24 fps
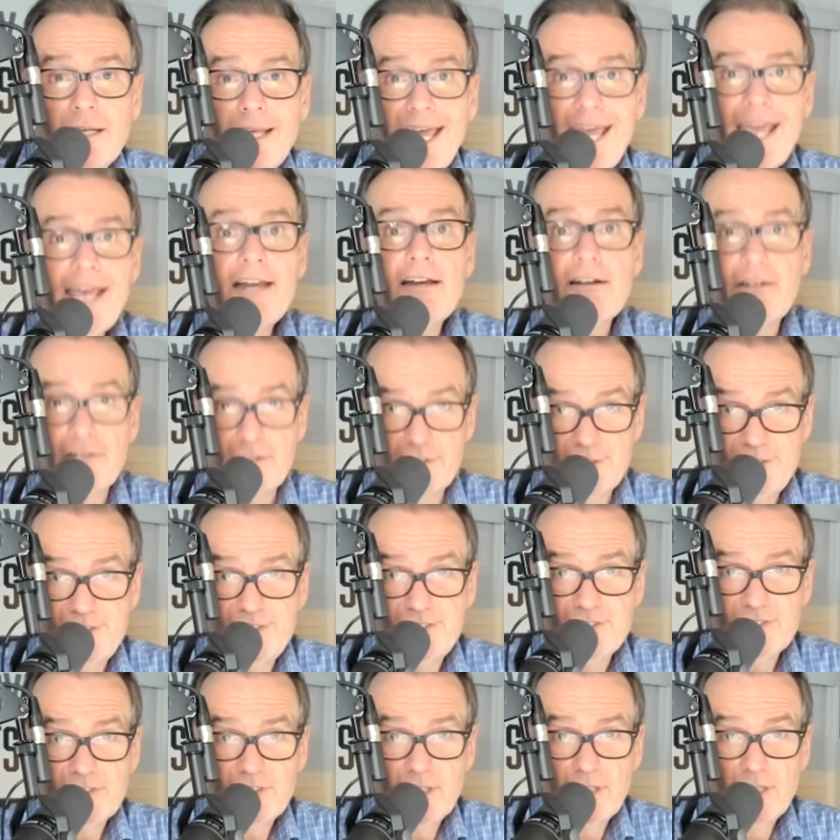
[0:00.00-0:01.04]

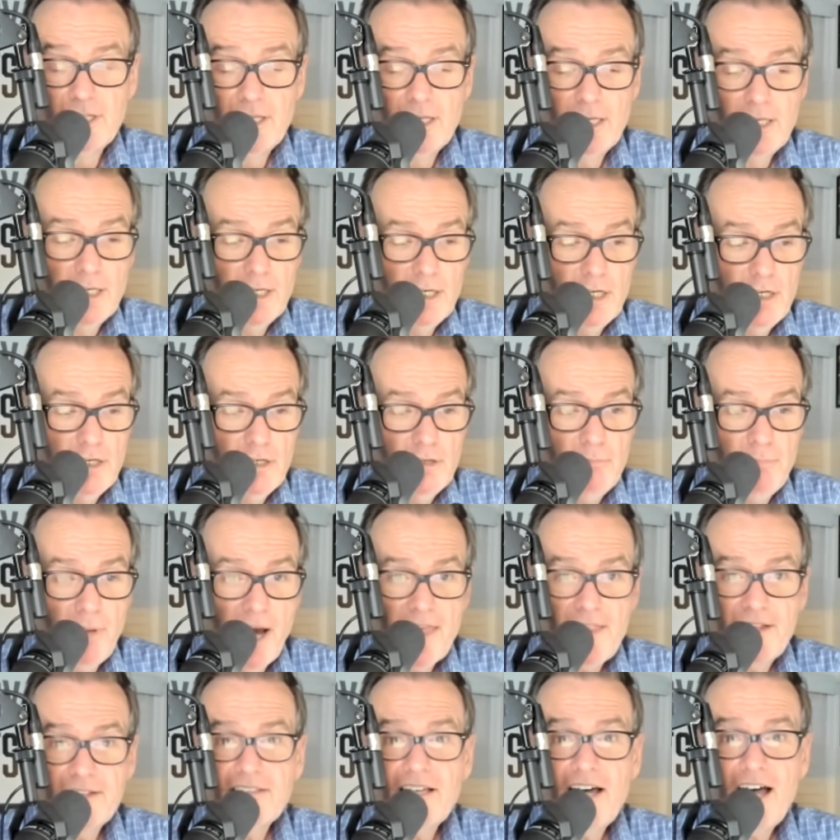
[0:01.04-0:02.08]
haters, by
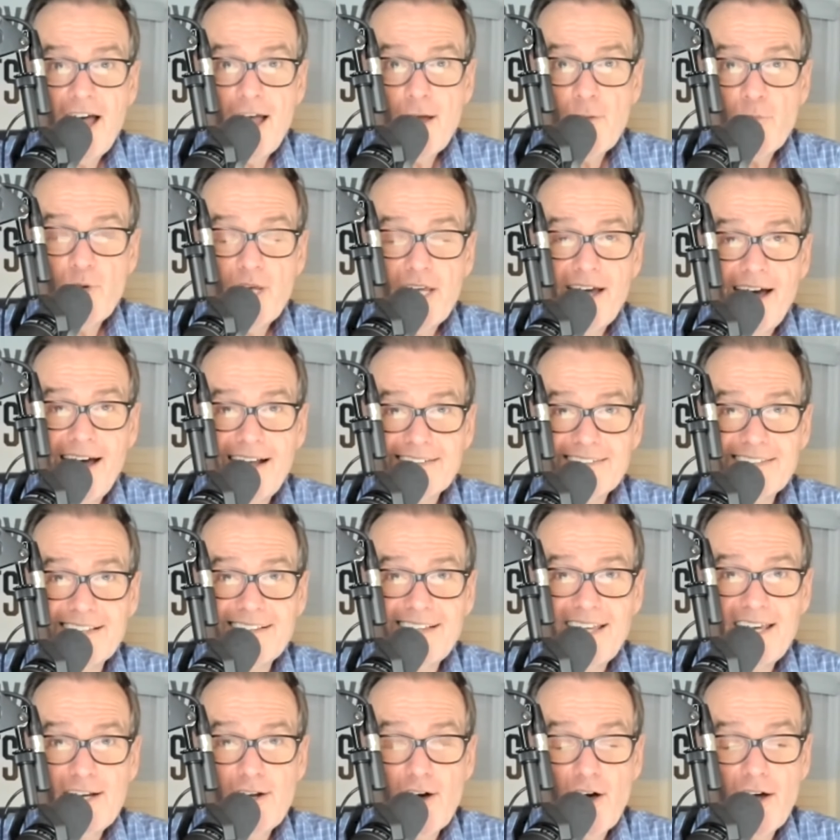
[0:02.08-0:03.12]
the time we got to
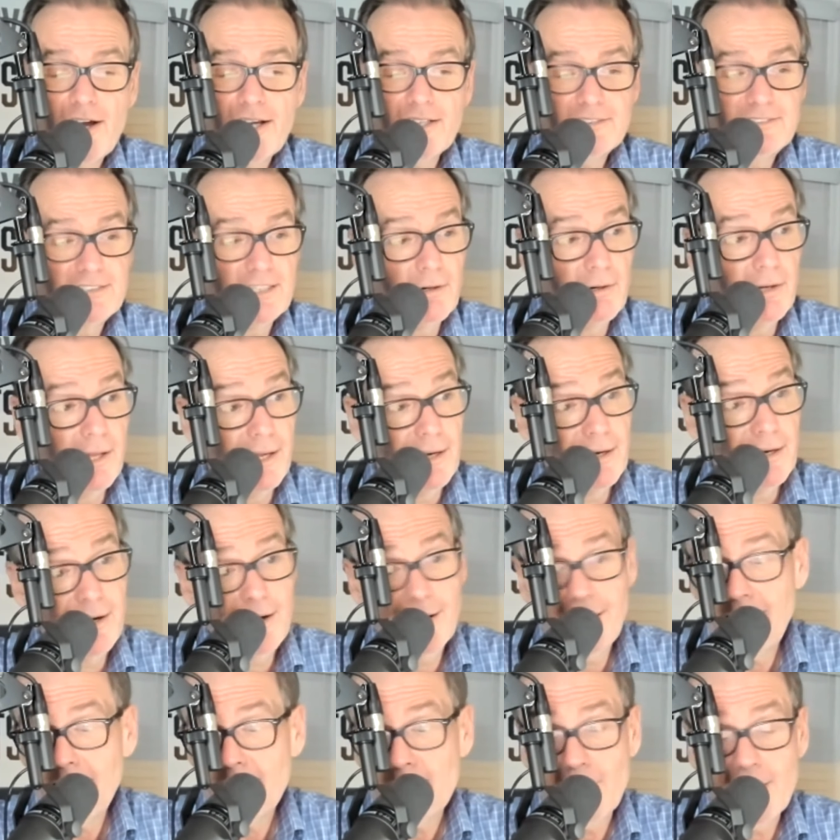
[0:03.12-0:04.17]
late August, they were like, all
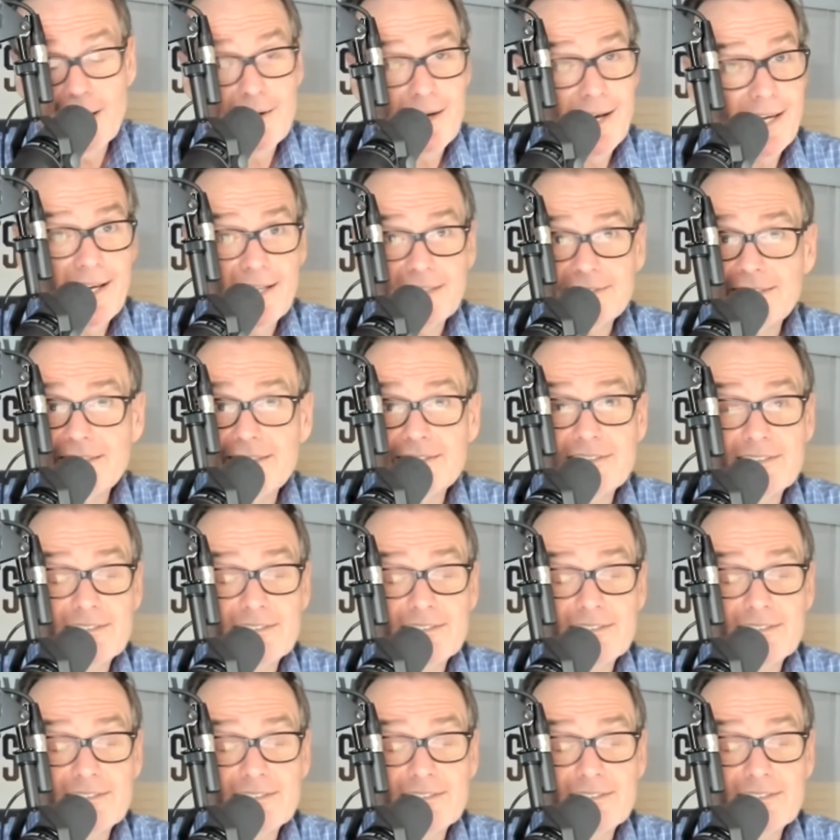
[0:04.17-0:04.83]
right, well, I guess